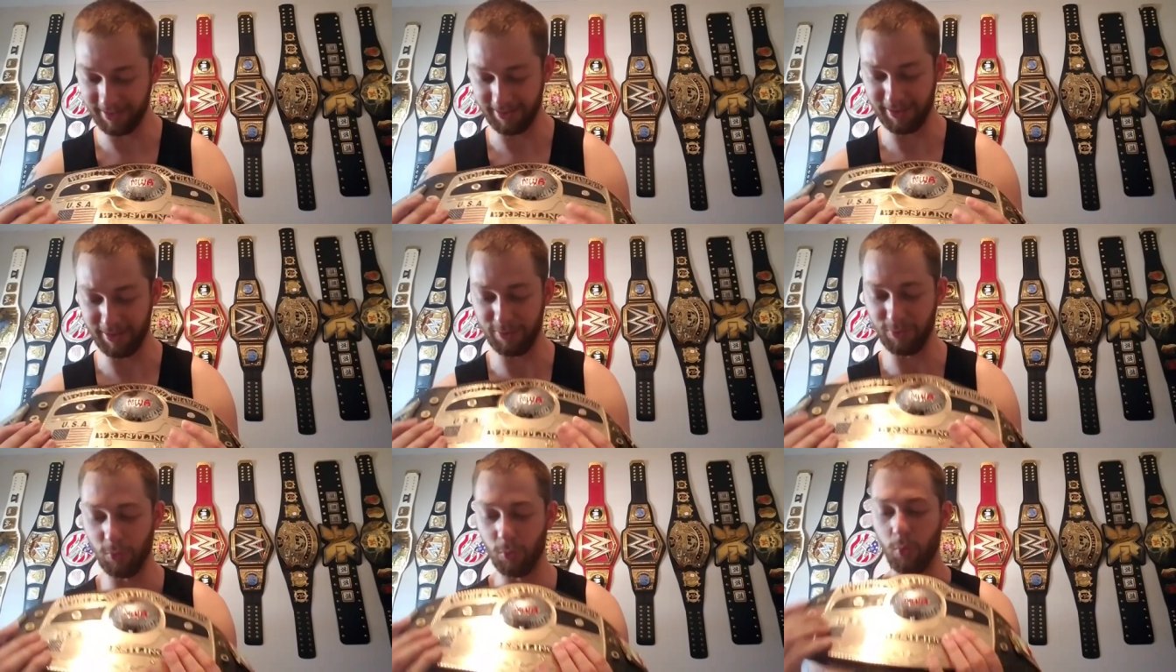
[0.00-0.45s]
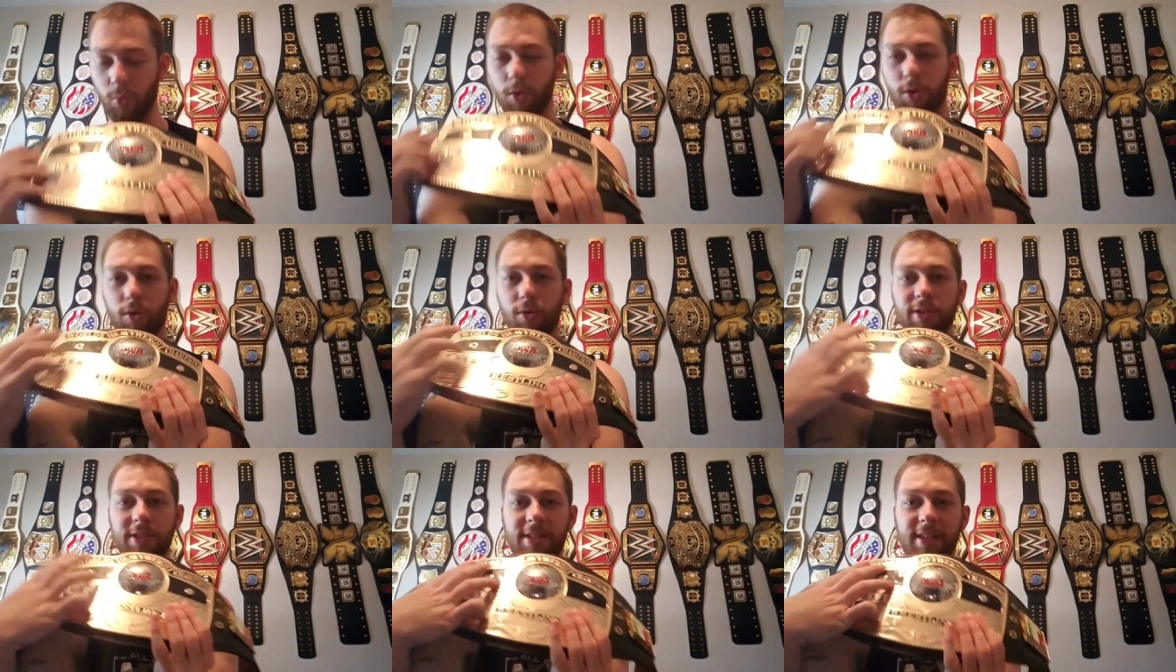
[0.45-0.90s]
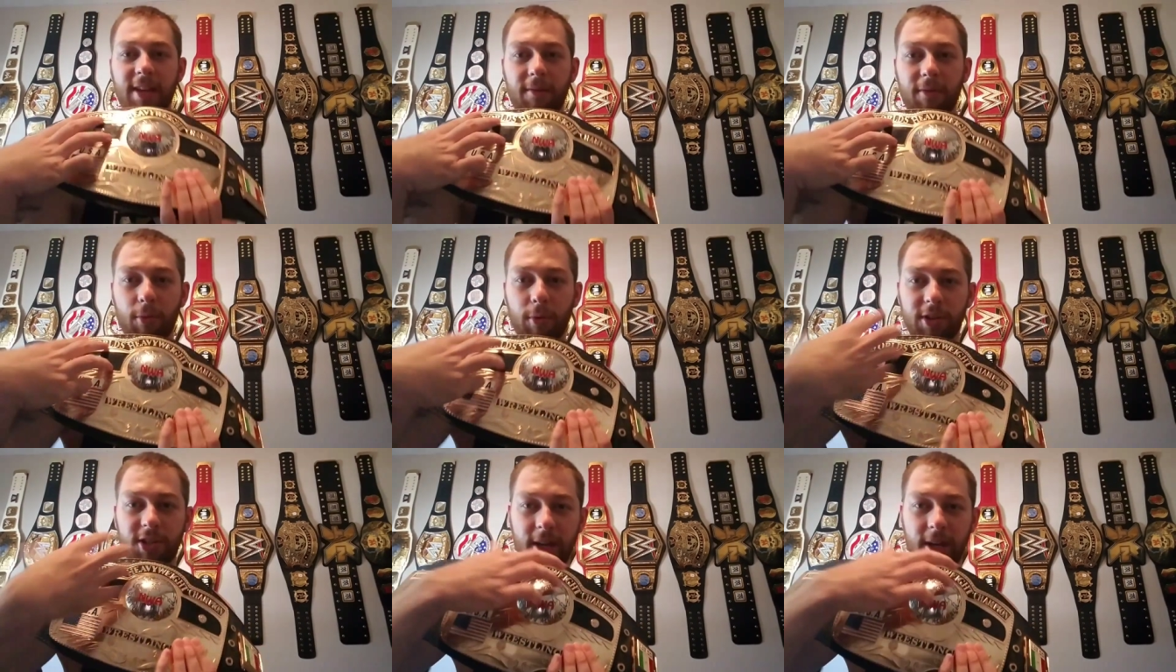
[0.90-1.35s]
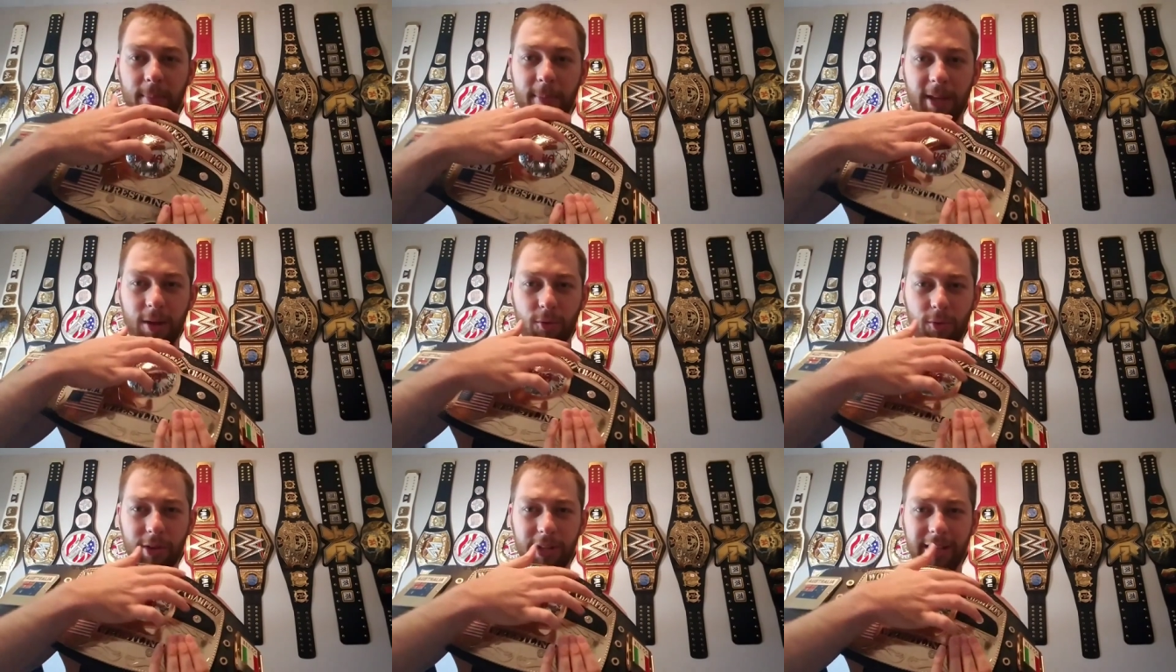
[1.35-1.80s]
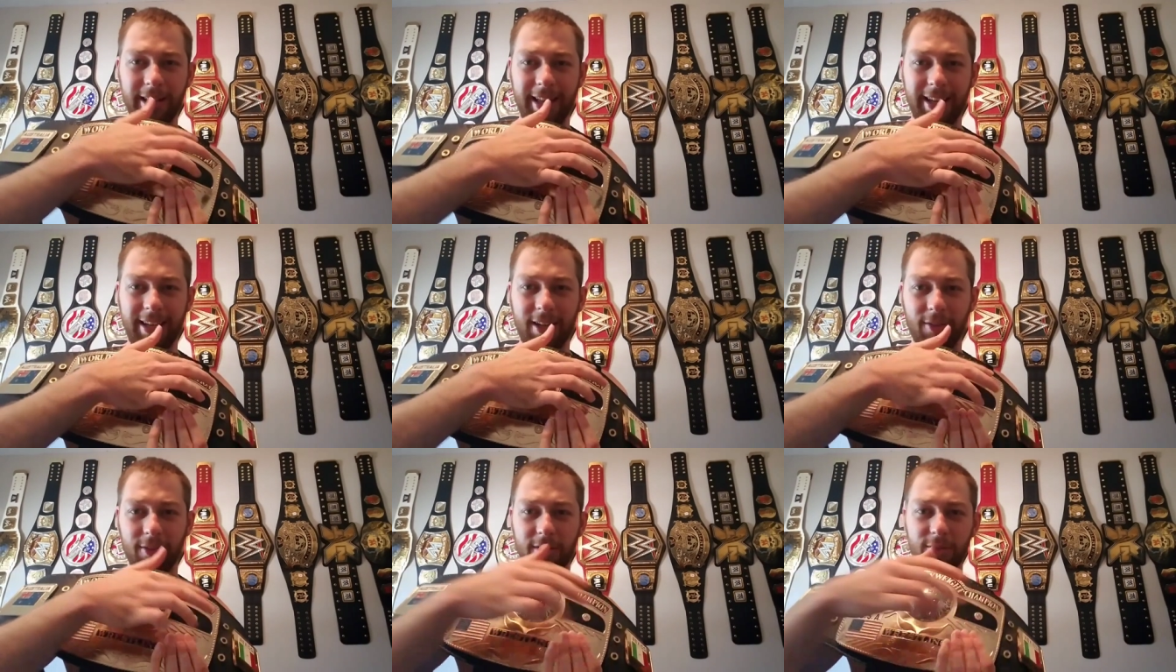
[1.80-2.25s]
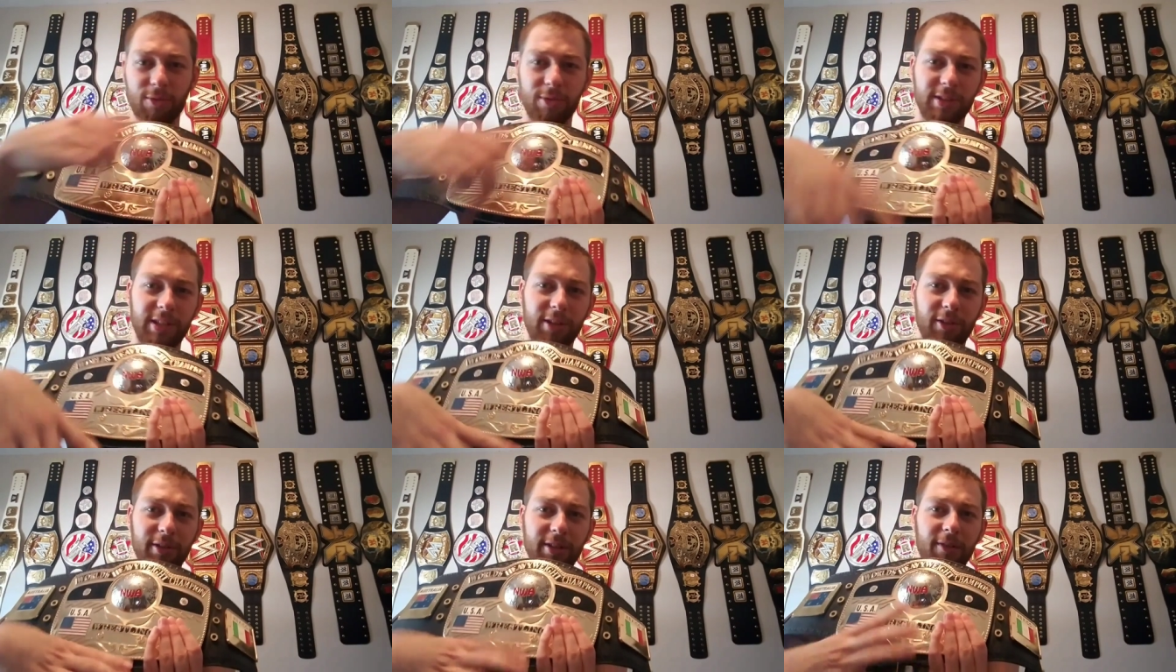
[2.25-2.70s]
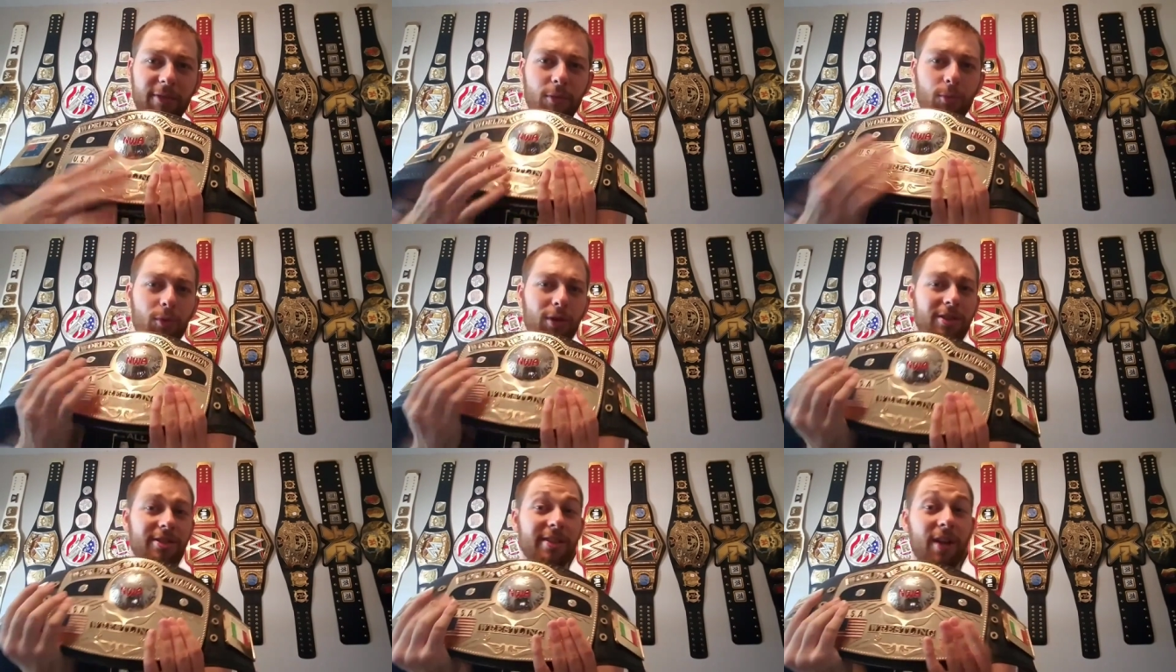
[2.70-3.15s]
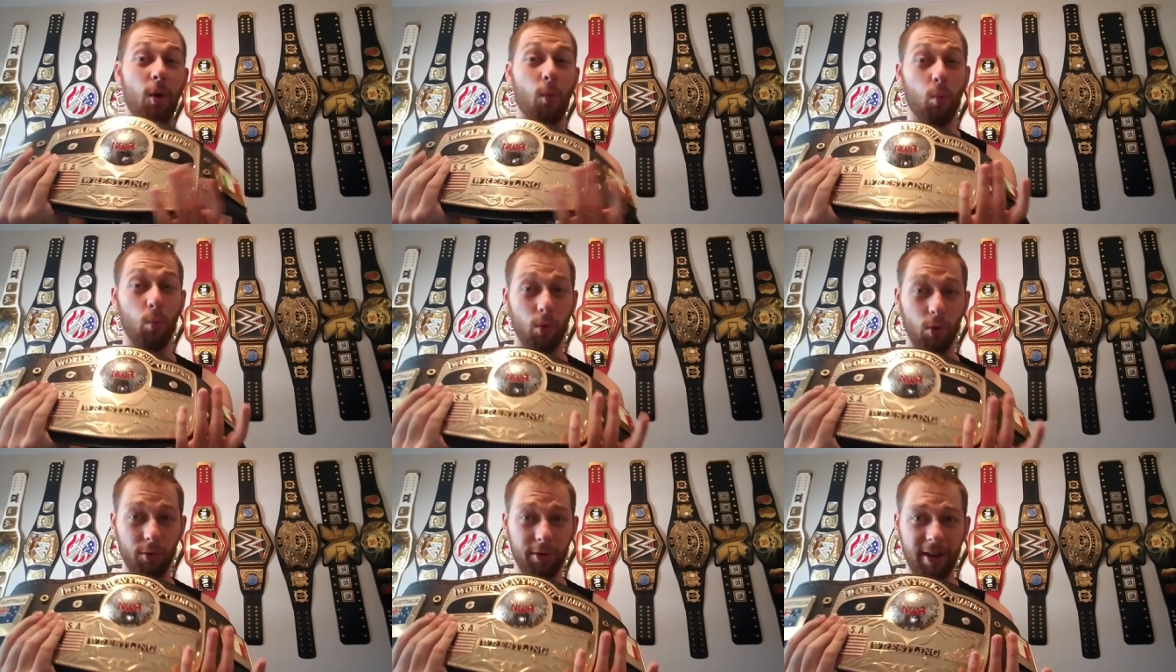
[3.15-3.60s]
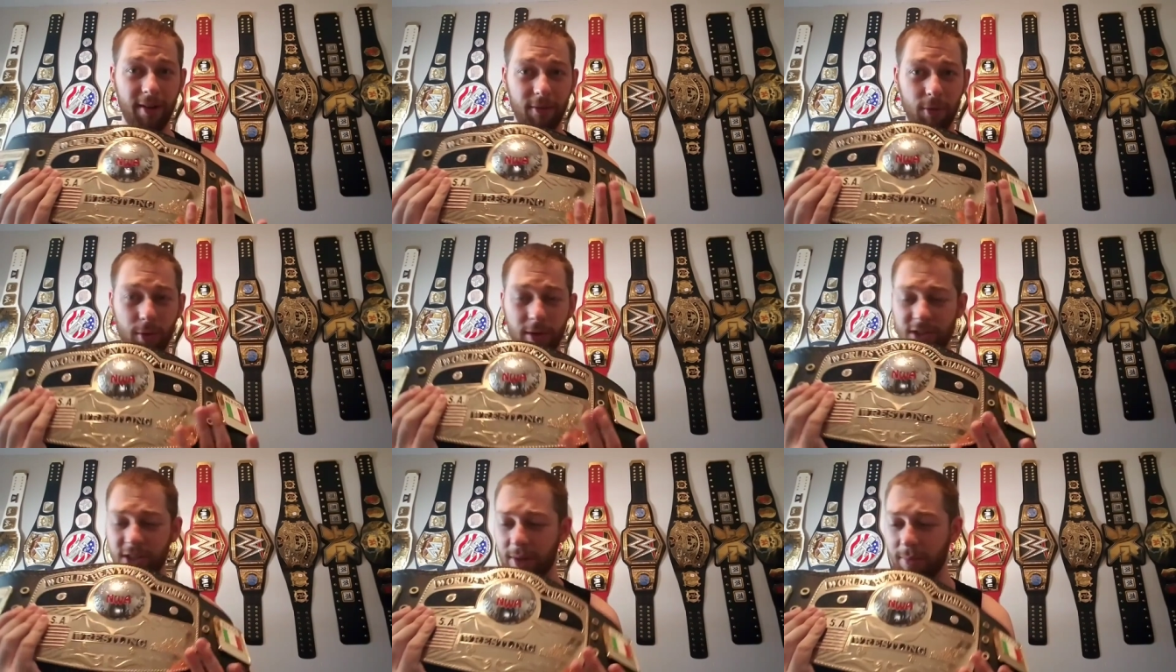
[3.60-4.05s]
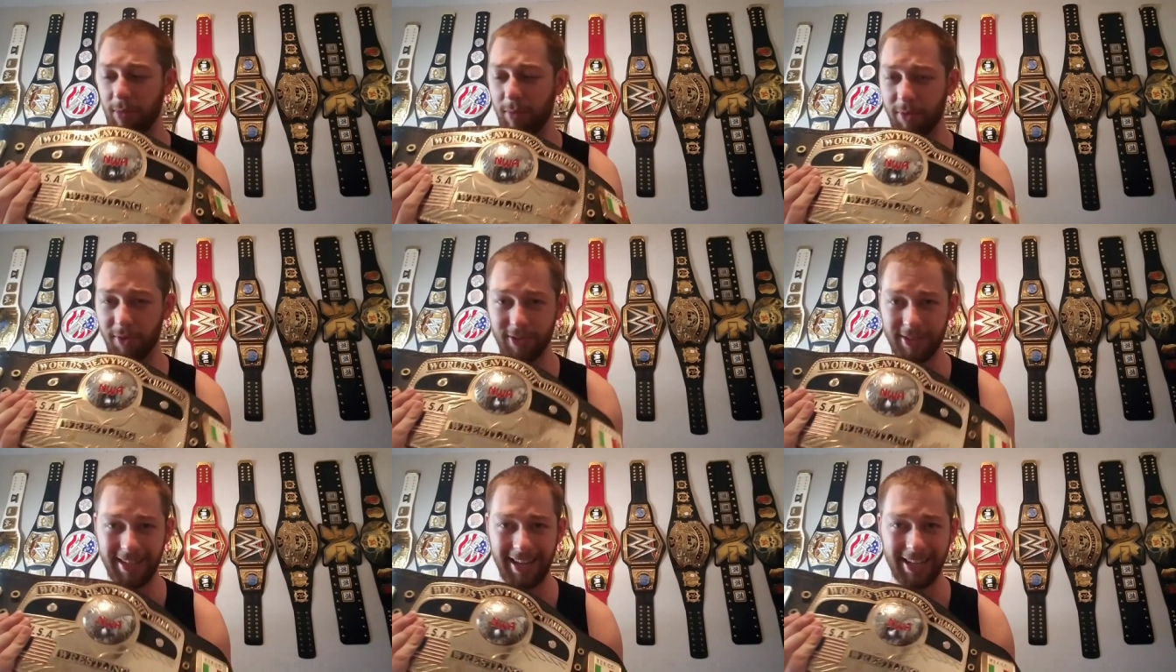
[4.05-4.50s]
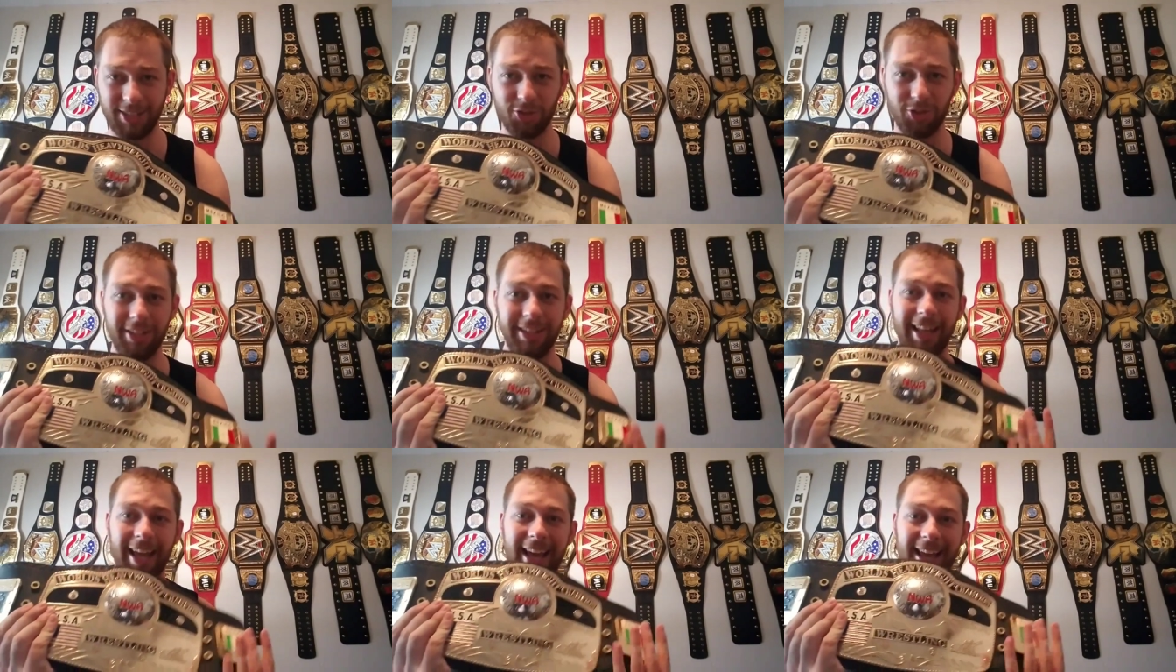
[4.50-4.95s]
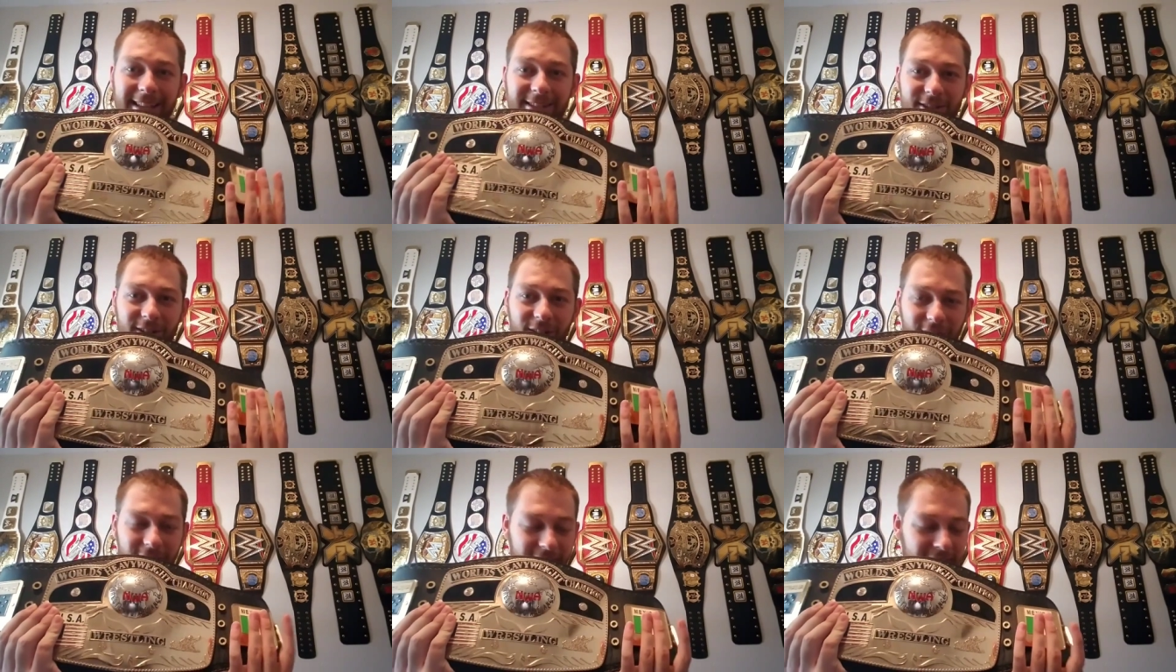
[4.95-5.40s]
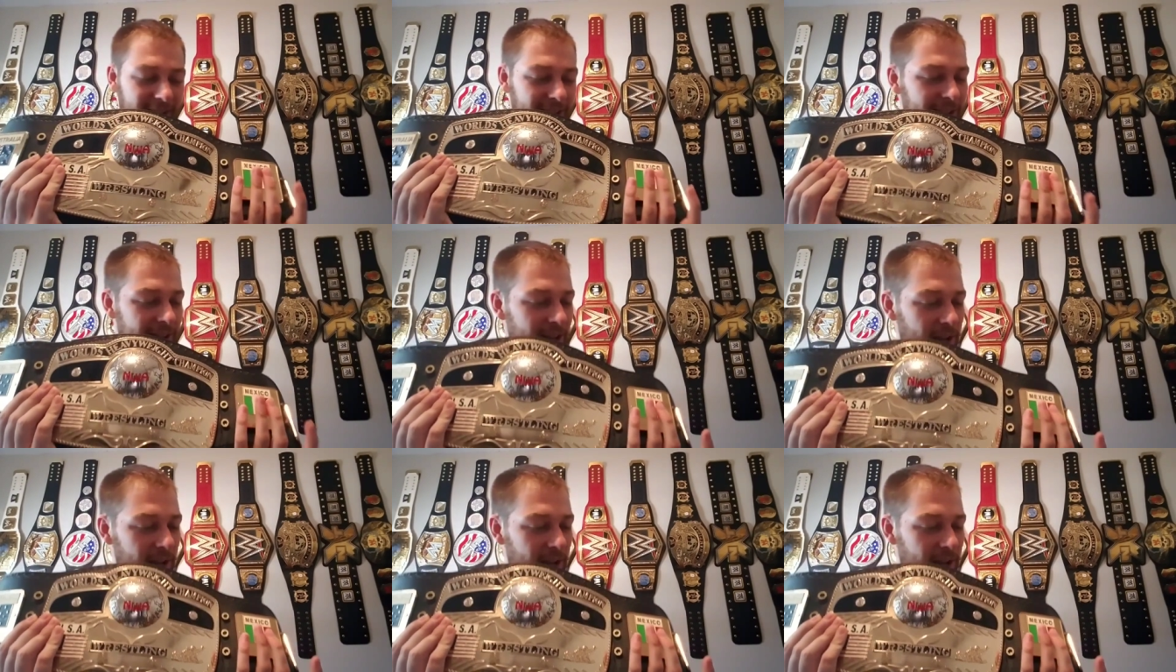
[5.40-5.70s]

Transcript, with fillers: and then the World's Heavyweight Champion. I really like how this one's a little different where it's not World Heavyweight Champion, but there's actually an S on it.